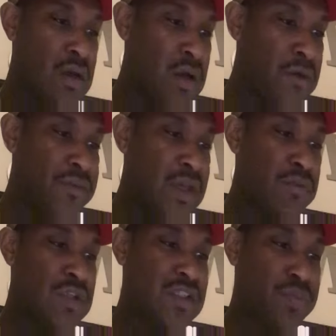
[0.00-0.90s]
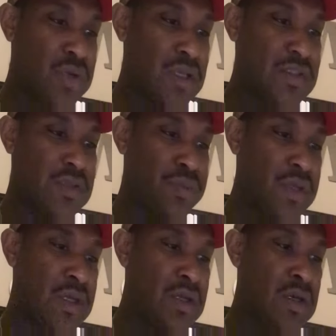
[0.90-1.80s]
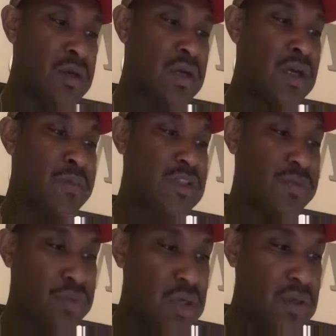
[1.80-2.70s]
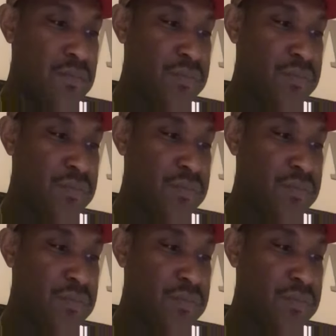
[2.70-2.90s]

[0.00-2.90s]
of every sprint to plan the upcoming sprint.